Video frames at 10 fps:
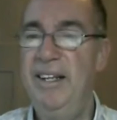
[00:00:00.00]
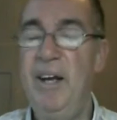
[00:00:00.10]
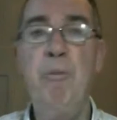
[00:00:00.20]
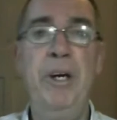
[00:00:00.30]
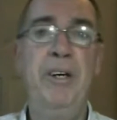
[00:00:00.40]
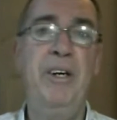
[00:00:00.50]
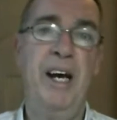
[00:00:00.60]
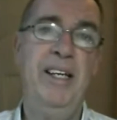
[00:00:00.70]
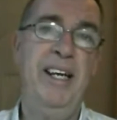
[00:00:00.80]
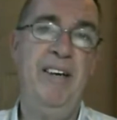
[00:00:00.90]
That would be a good
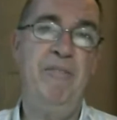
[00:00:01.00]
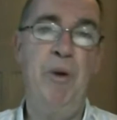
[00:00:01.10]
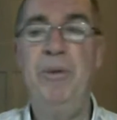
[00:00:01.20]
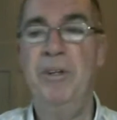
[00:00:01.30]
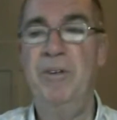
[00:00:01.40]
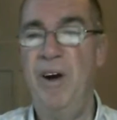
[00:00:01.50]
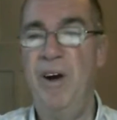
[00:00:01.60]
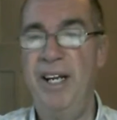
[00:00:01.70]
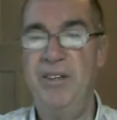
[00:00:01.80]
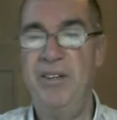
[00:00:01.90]
idea if people could
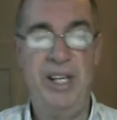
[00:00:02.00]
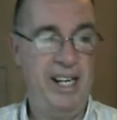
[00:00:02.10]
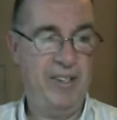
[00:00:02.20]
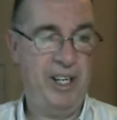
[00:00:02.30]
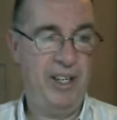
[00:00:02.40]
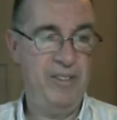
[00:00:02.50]
phone in and read out their